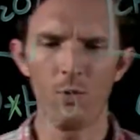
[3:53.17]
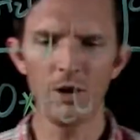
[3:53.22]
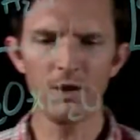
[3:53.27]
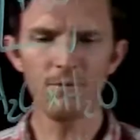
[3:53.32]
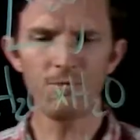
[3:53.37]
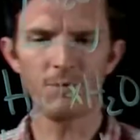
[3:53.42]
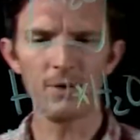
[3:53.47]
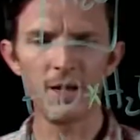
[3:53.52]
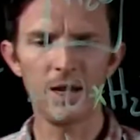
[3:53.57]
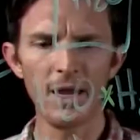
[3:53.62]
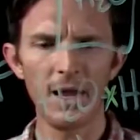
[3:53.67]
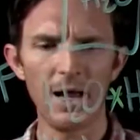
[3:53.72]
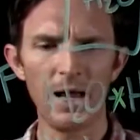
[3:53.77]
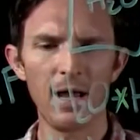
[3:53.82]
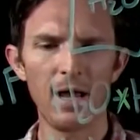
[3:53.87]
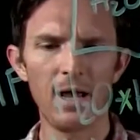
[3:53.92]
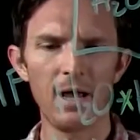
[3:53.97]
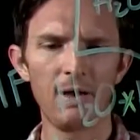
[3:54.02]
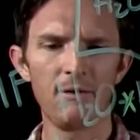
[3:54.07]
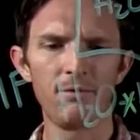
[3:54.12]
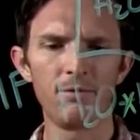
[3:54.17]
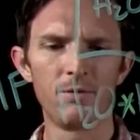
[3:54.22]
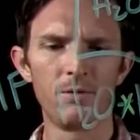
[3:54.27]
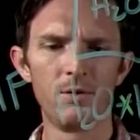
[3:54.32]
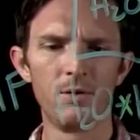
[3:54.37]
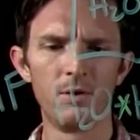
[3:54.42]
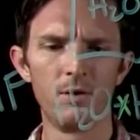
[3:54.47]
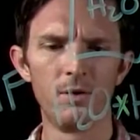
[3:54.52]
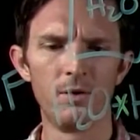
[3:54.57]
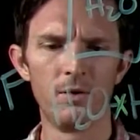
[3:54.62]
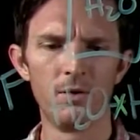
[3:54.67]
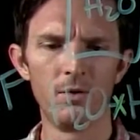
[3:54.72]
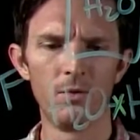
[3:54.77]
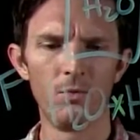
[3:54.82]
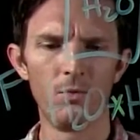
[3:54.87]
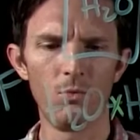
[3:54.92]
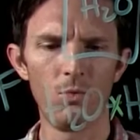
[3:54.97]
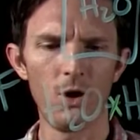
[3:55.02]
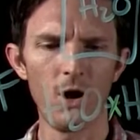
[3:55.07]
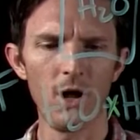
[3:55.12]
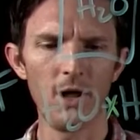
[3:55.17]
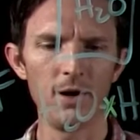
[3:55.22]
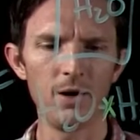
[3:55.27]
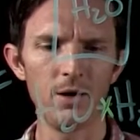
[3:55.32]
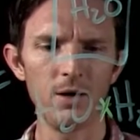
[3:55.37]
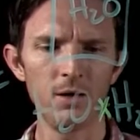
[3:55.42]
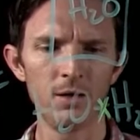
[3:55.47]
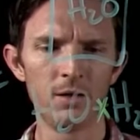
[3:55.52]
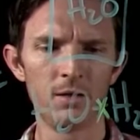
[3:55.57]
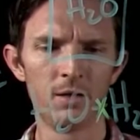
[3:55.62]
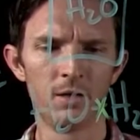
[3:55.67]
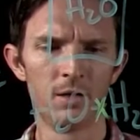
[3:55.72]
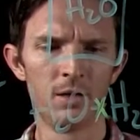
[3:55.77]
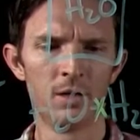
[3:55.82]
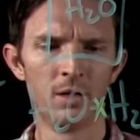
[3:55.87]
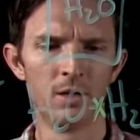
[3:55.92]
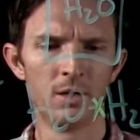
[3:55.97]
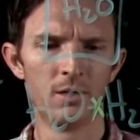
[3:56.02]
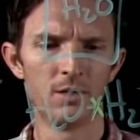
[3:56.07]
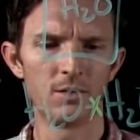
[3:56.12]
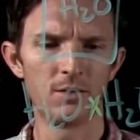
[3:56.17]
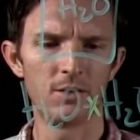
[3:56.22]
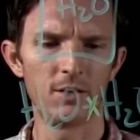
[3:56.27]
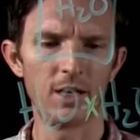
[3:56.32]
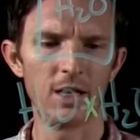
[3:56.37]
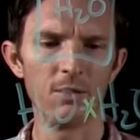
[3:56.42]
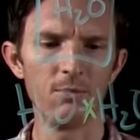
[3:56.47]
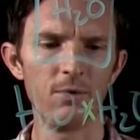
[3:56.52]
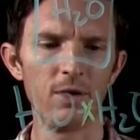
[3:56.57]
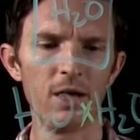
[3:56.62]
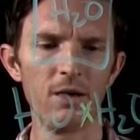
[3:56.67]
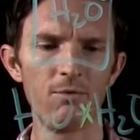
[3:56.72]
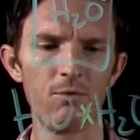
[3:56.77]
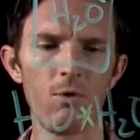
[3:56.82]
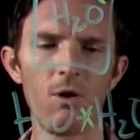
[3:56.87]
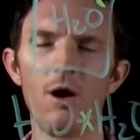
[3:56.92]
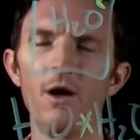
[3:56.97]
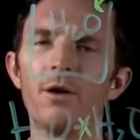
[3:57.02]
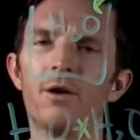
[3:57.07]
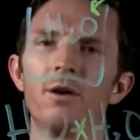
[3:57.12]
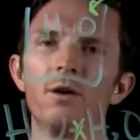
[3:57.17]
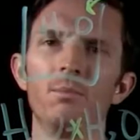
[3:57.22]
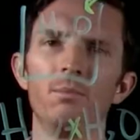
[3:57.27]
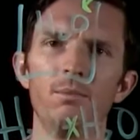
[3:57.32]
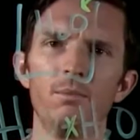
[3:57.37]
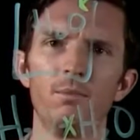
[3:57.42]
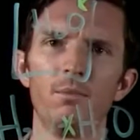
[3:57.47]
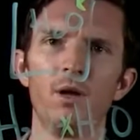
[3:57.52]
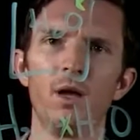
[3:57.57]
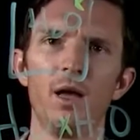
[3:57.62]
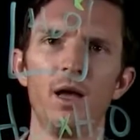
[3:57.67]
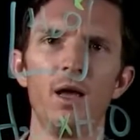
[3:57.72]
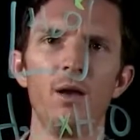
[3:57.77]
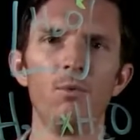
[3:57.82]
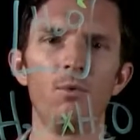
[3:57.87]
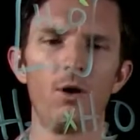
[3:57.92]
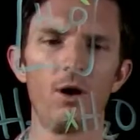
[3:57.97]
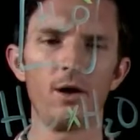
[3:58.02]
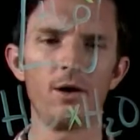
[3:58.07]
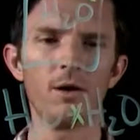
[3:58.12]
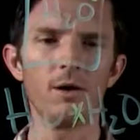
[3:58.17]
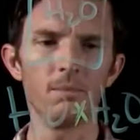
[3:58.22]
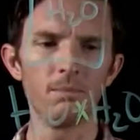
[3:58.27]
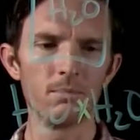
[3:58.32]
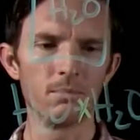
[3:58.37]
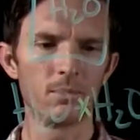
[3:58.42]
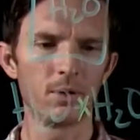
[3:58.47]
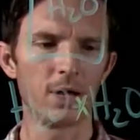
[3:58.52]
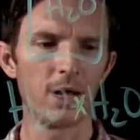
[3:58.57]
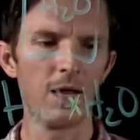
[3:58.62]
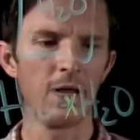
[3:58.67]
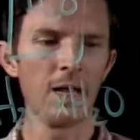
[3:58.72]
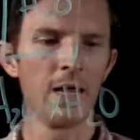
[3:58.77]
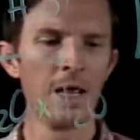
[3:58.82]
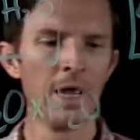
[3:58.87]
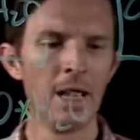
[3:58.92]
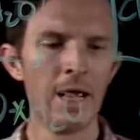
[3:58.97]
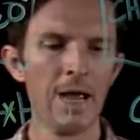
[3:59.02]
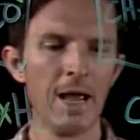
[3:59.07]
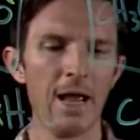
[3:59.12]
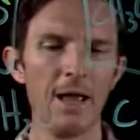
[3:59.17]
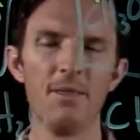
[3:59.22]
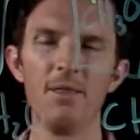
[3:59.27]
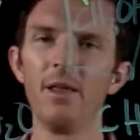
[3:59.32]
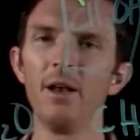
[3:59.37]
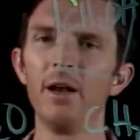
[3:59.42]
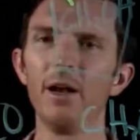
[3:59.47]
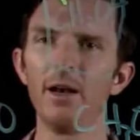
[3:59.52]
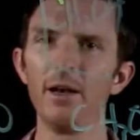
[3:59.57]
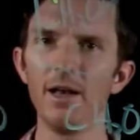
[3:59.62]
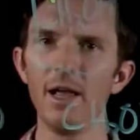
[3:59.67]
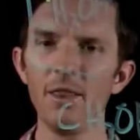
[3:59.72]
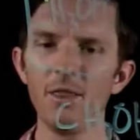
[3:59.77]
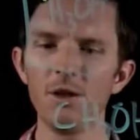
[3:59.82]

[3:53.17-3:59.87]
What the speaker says: what if we have water? So again, we have water and water, okay? And then in